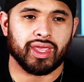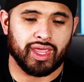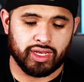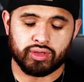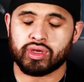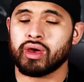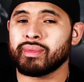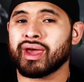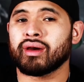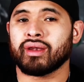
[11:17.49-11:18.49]
and you come
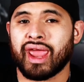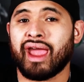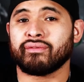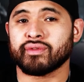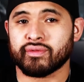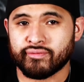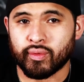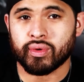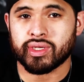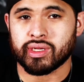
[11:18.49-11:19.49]
out after
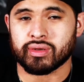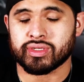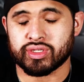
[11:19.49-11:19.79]
4 years,